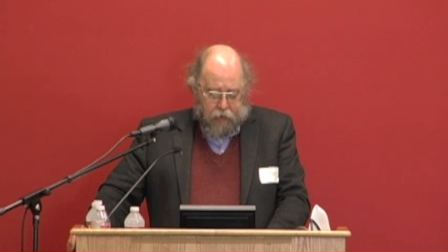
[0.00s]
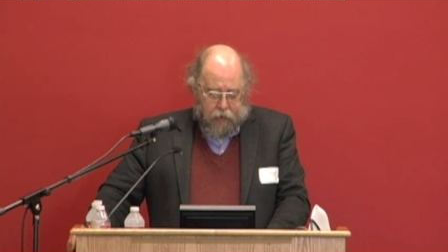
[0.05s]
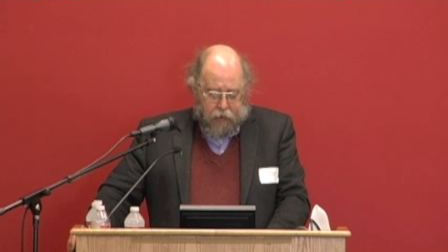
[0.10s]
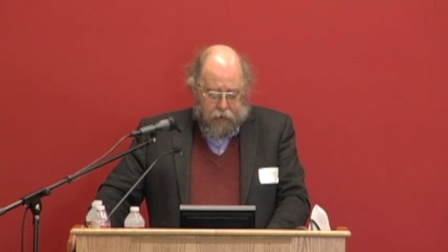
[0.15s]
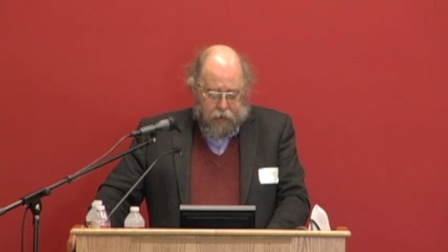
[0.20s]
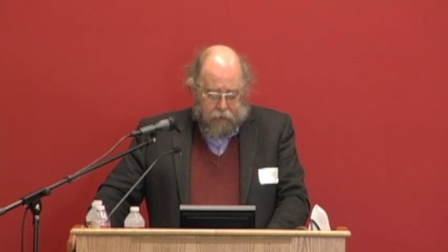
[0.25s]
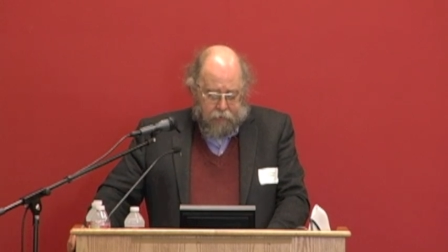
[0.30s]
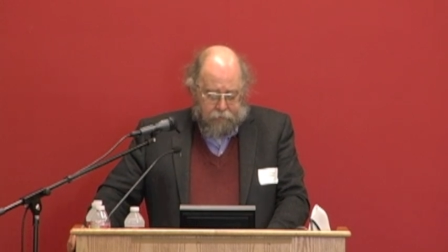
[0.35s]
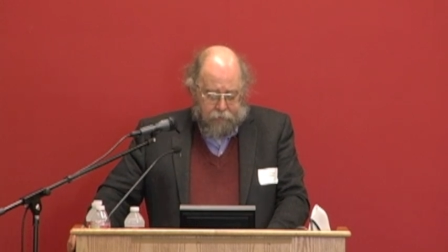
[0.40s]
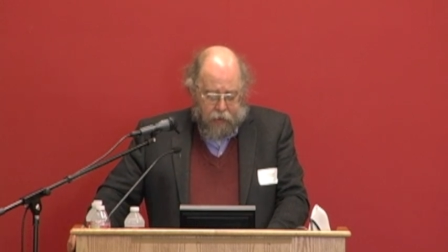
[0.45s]

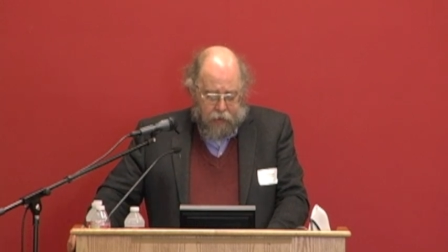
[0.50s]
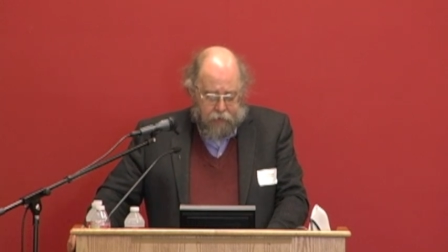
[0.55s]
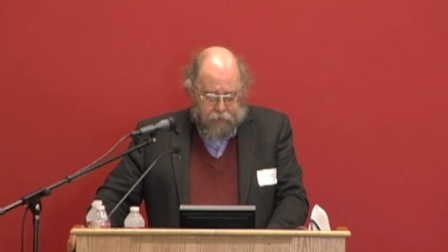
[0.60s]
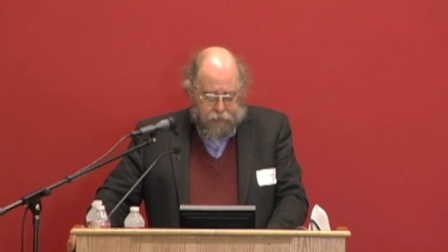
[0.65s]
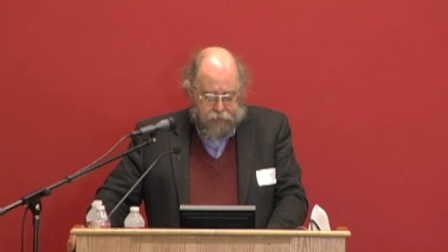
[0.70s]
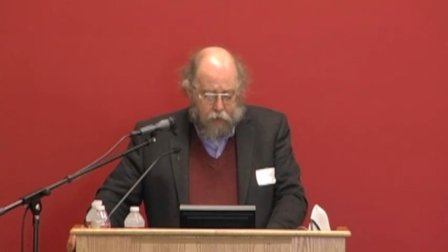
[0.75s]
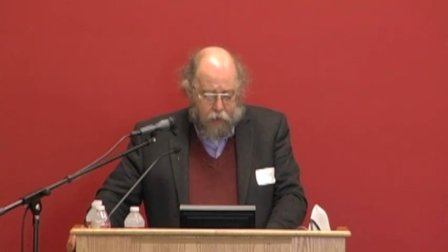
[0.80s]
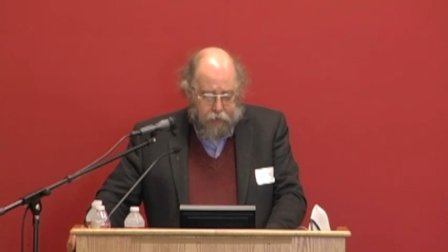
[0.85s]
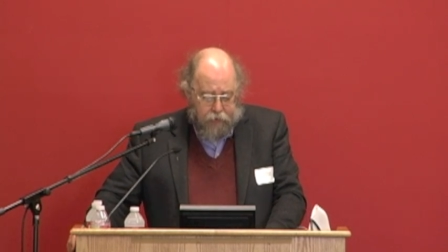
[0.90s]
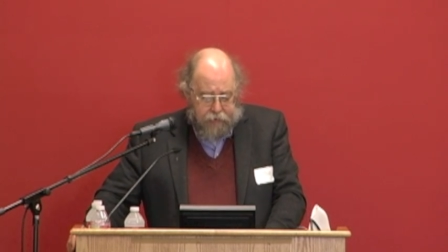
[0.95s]

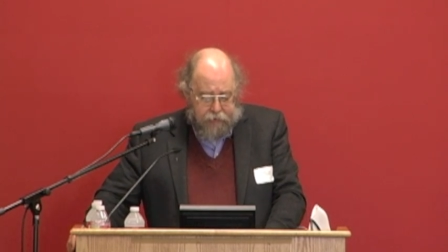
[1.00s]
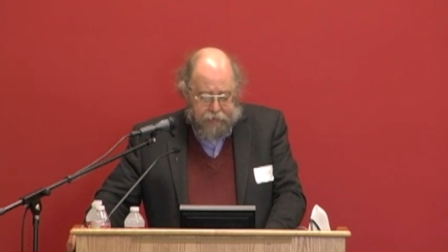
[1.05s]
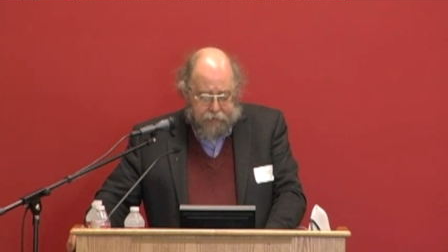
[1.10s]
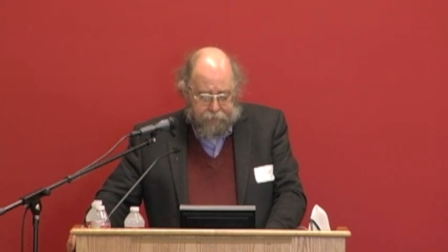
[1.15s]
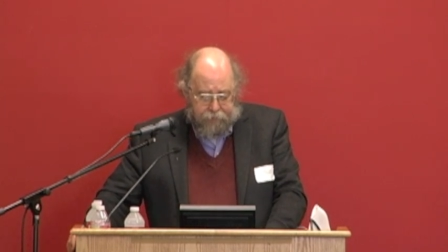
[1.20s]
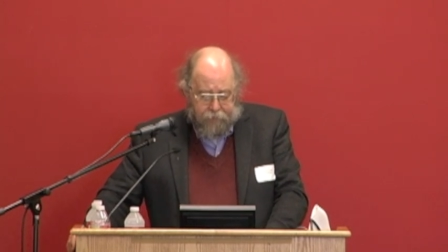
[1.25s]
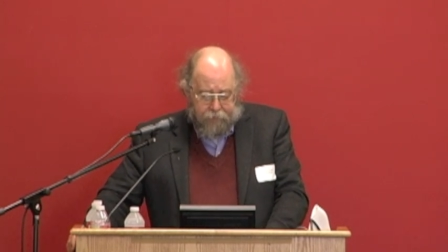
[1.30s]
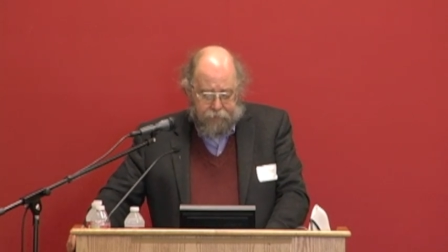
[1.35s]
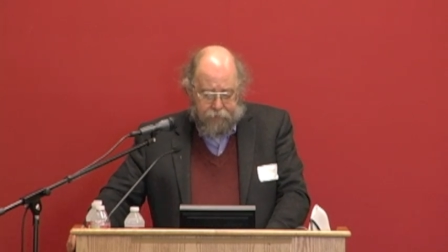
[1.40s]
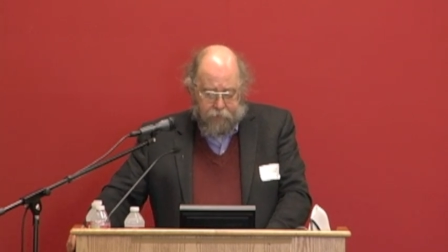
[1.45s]
Though he
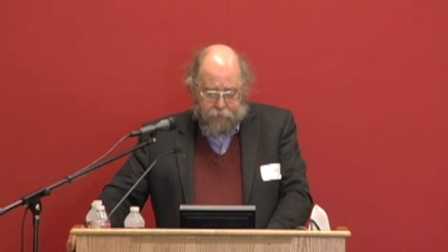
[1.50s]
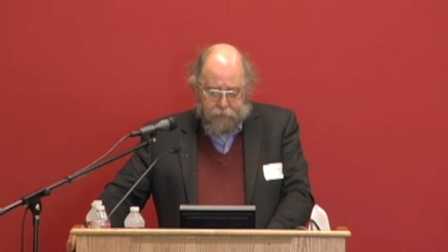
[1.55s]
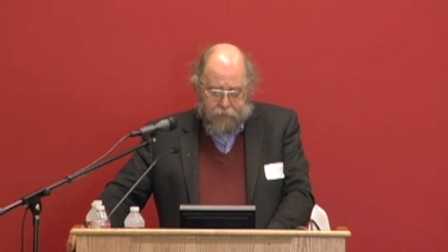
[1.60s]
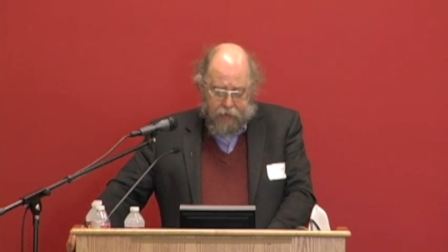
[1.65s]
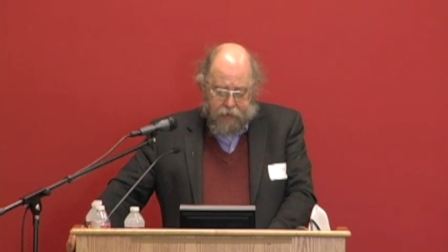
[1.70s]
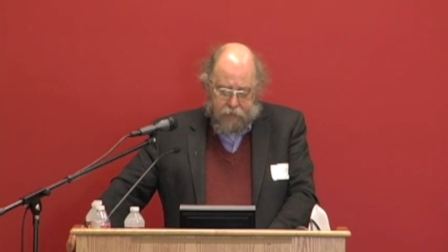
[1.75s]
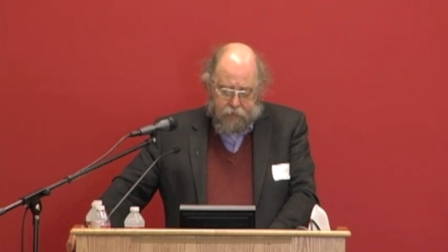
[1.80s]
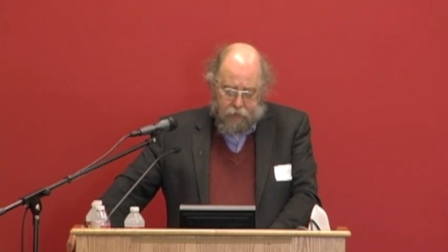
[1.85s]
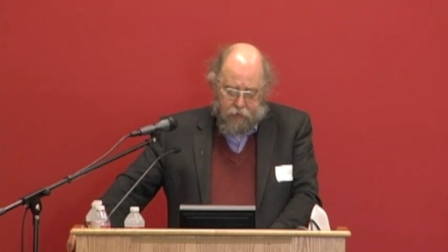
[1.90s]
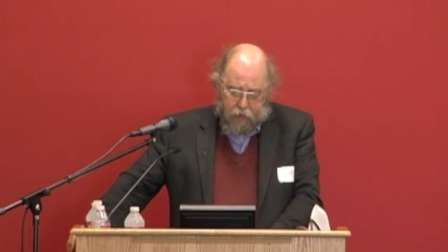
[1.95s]
differed from
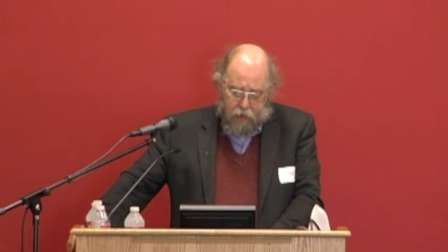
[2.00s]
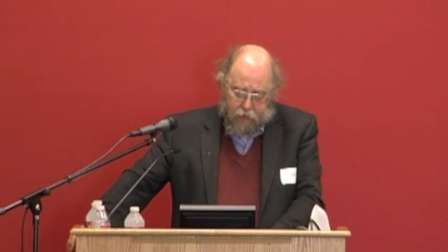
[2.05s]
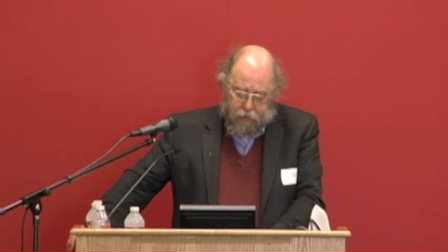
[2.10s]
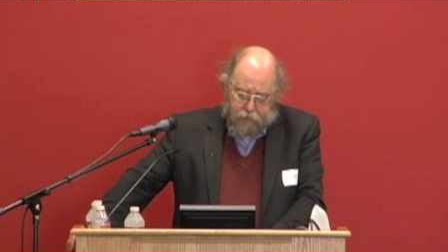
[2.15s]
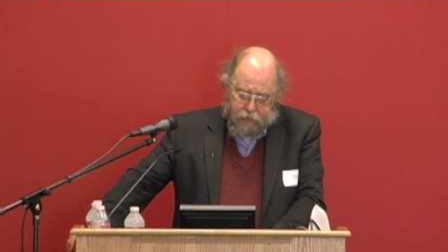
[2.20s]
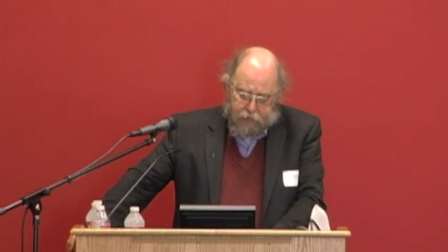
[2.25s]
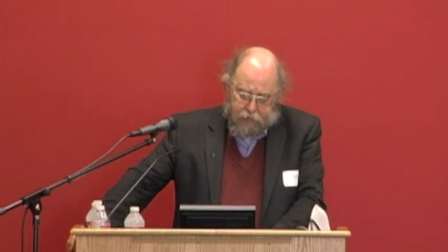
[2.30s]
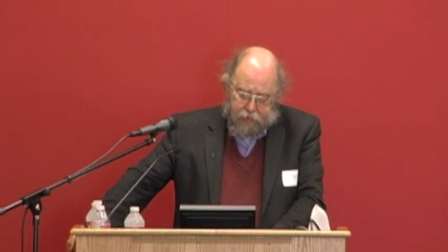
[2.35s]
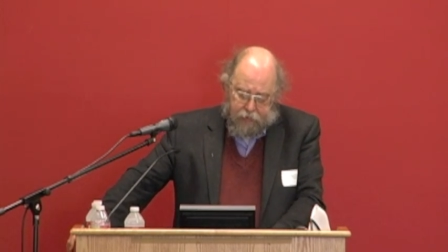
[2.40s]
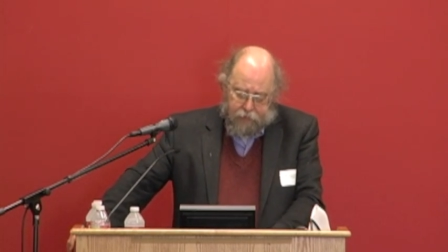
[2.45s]

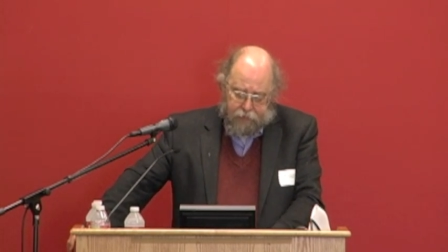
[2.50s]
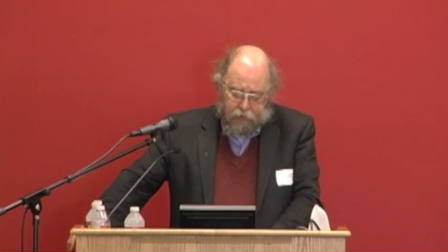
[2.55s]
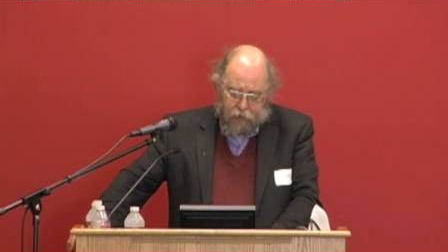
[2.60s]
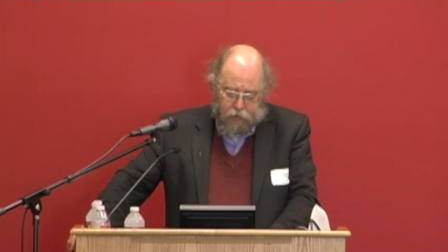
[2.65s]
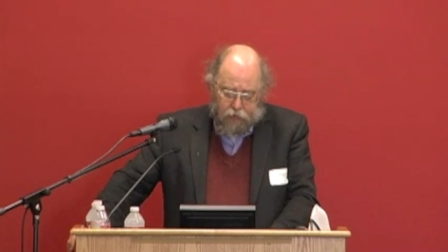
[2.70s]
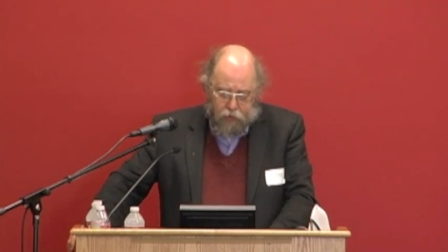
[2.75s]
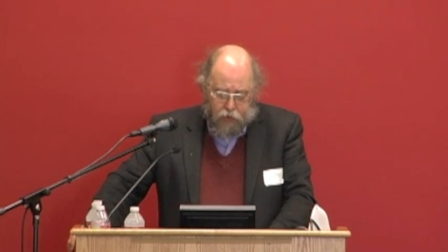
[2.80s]
Descartes in the